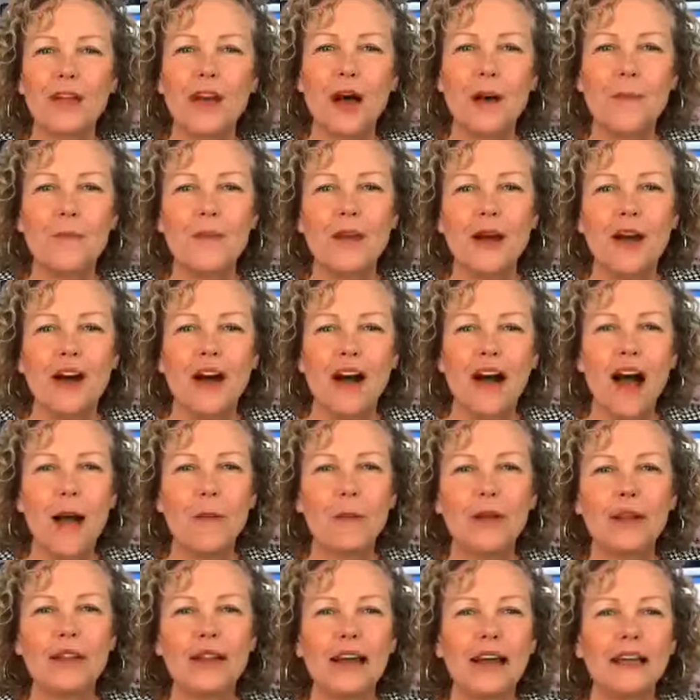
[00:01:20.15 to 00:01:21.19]

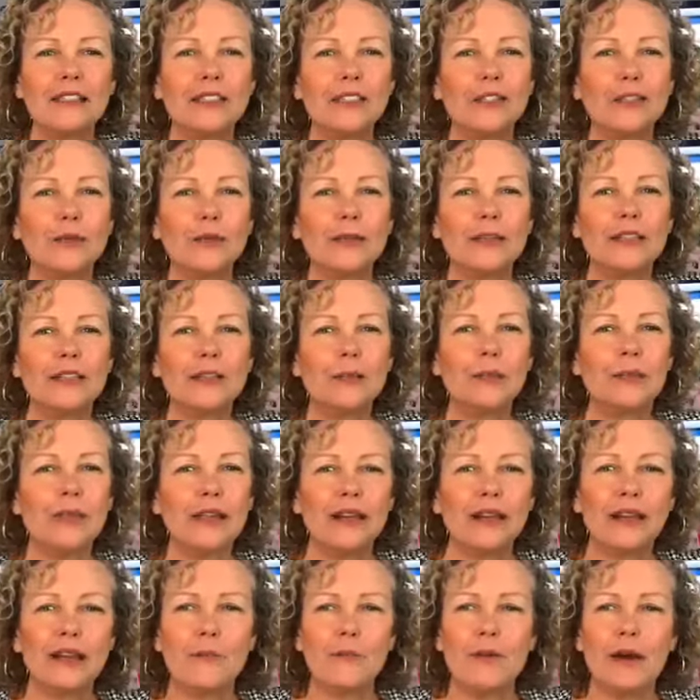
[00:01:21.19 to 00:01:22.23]
I'm going to ask you a little
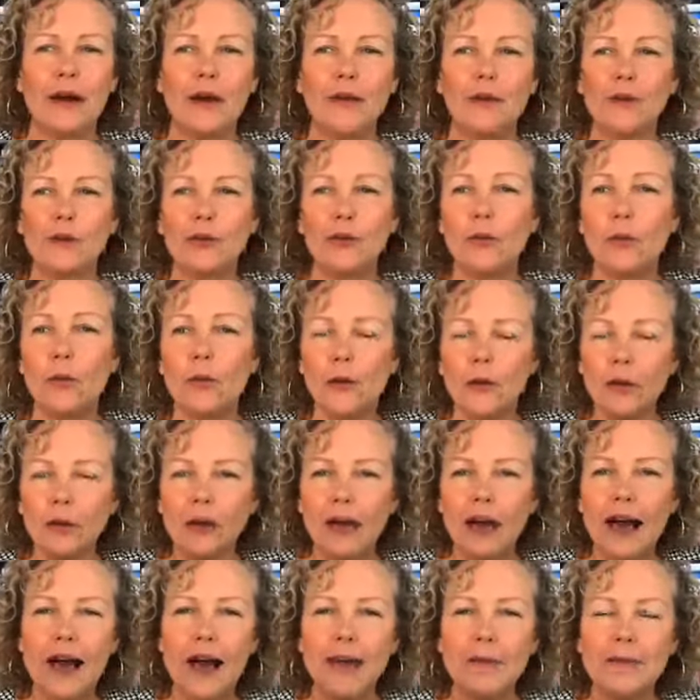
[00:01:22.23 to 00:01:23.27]
bit about
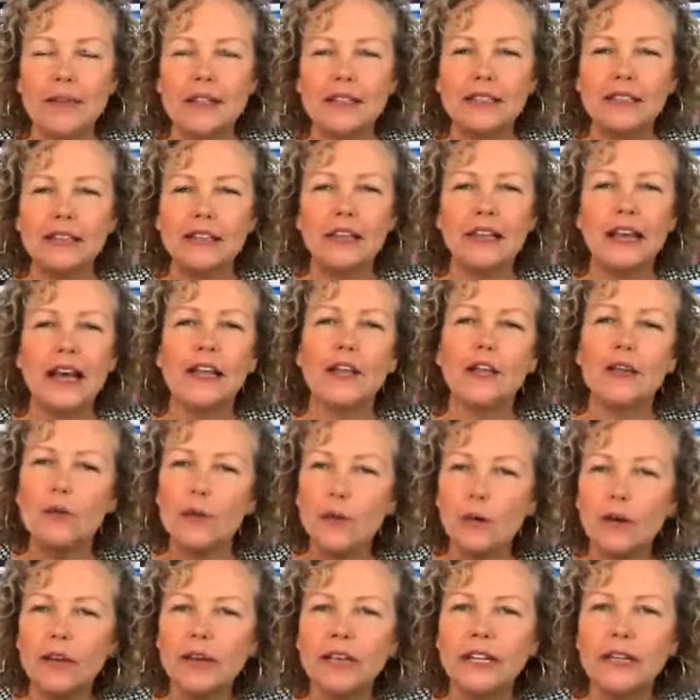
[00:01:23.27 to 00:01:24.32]
your habits
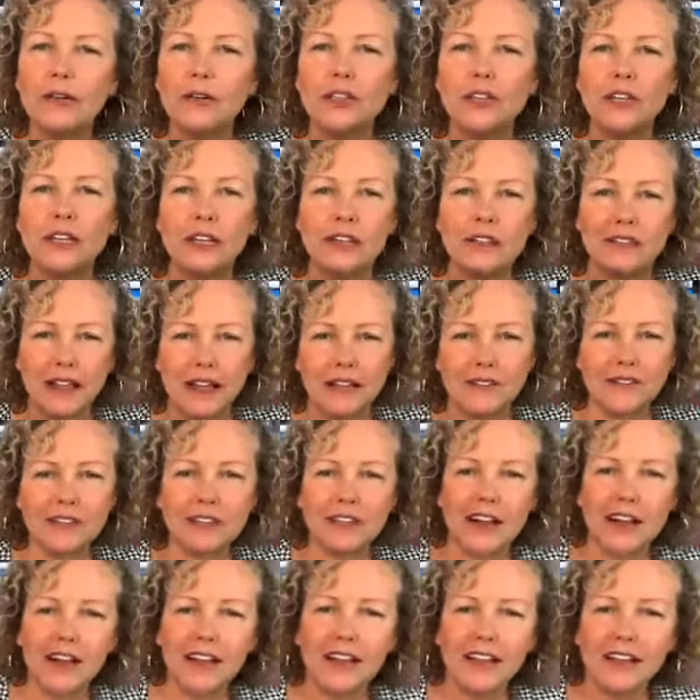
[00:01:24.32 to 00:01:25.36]
and your ketogenic
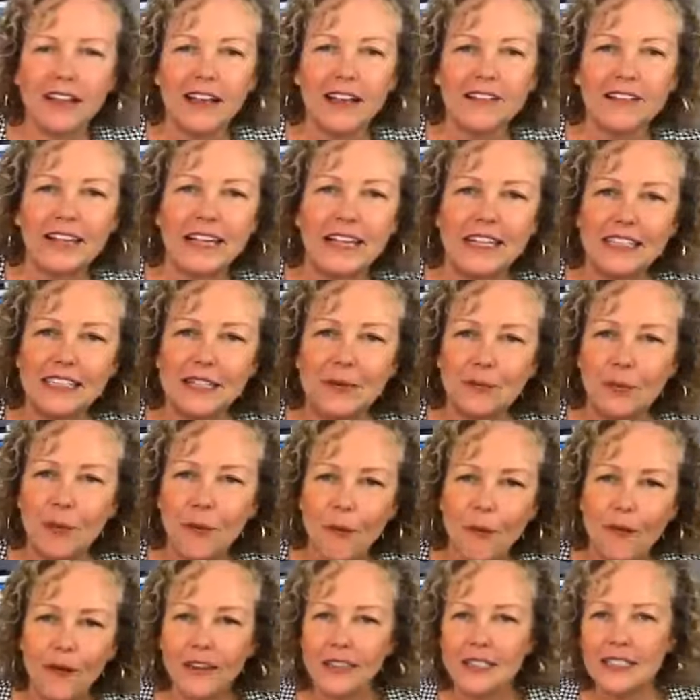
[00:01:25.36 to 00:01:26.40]
lifestyle. I think it's
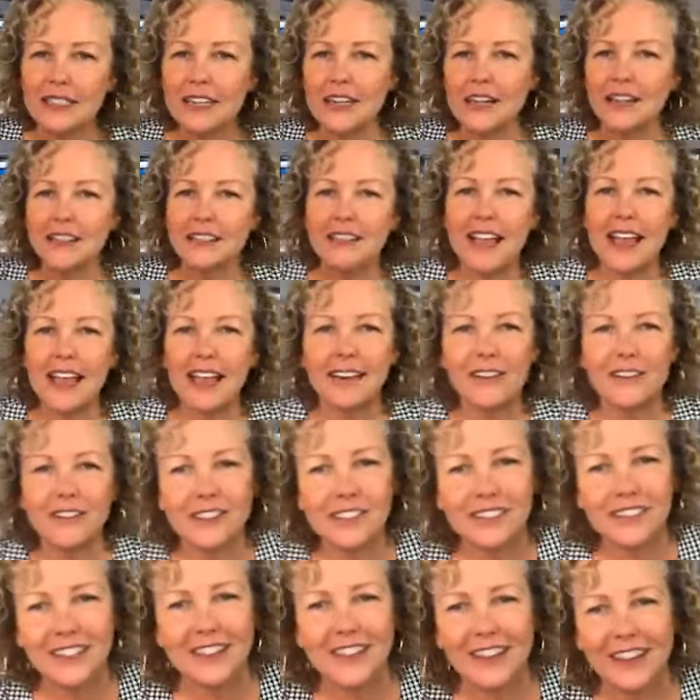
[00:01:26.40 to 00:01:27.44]
important. Nels
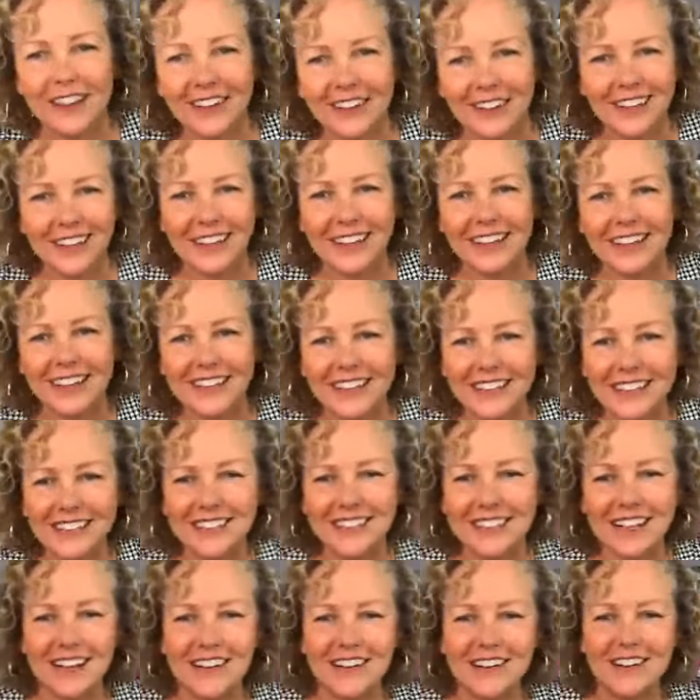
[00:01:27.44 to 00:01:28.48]
Anderson, there he
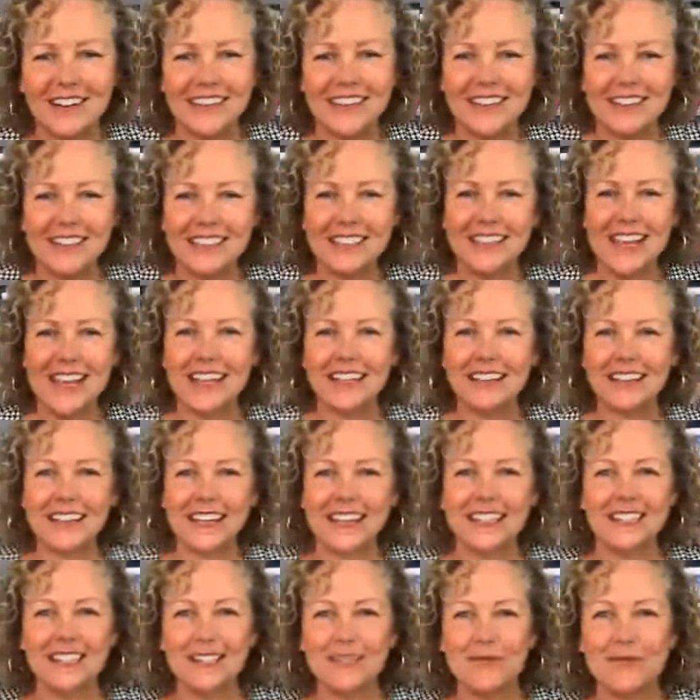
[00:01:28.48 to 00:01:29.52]
is. Hey,
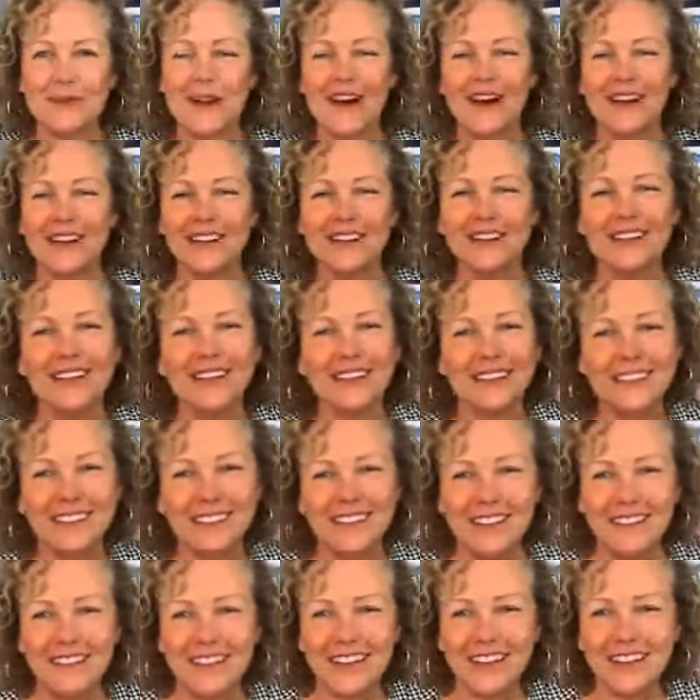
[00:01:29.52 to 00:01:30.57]
Lacey Waddle.
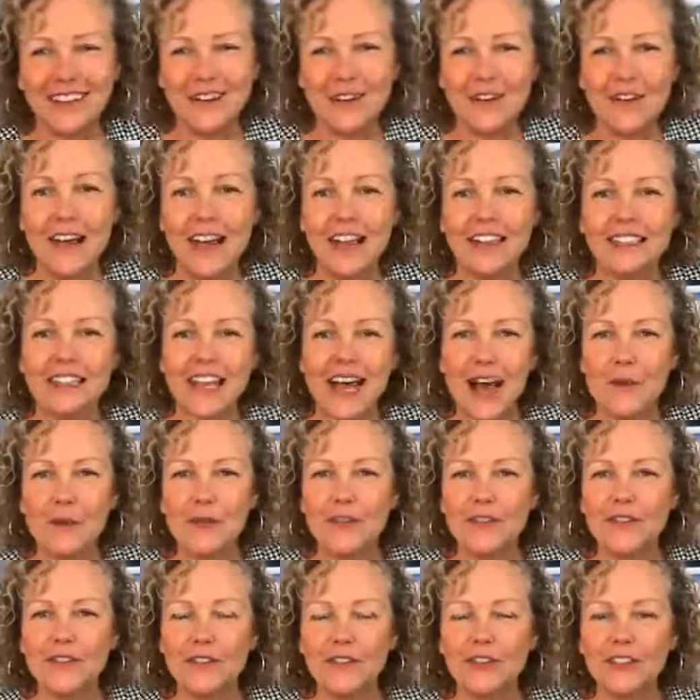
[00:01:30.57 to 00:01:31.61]
Way to go, guys.
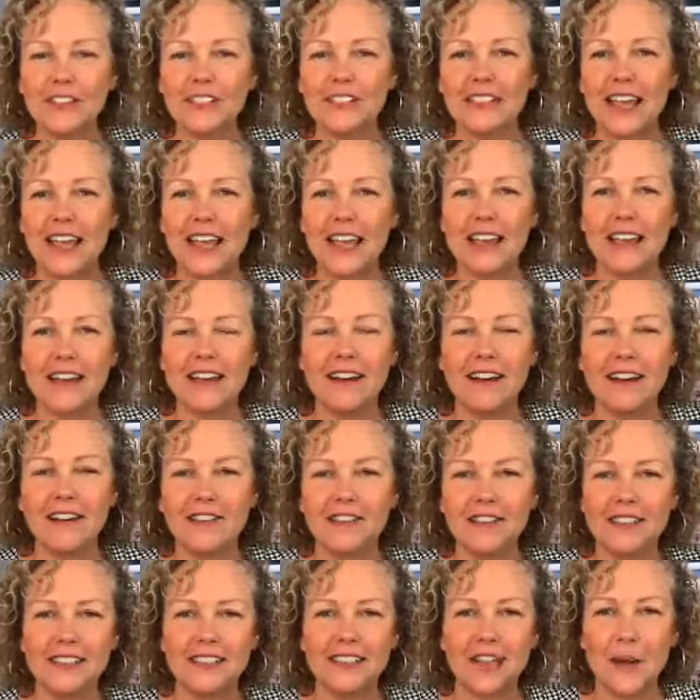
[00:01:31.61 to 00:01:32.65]
Happy first day
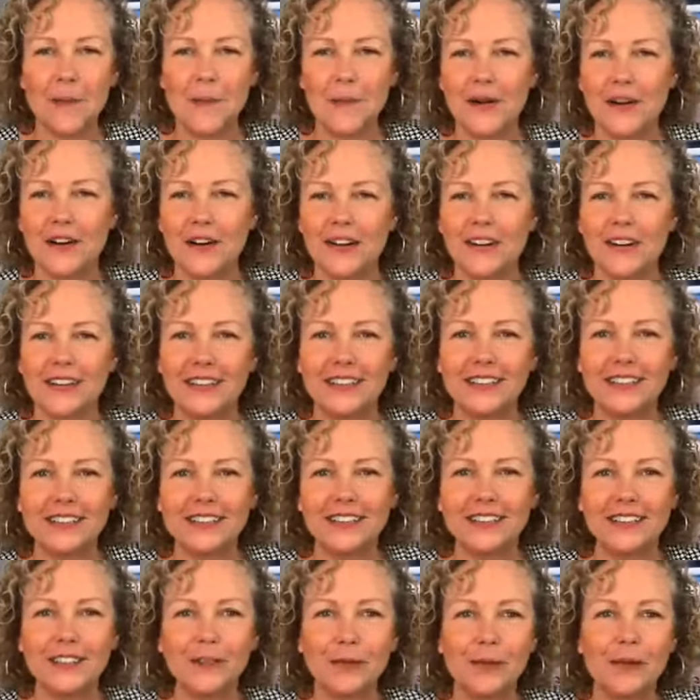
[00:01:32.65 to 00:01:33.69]
of summer.
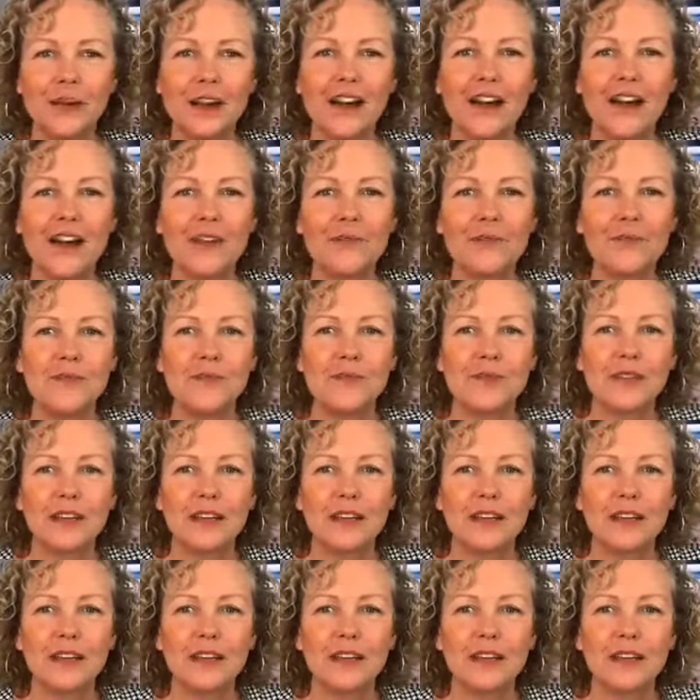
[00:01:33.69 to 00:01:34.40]
Here we are.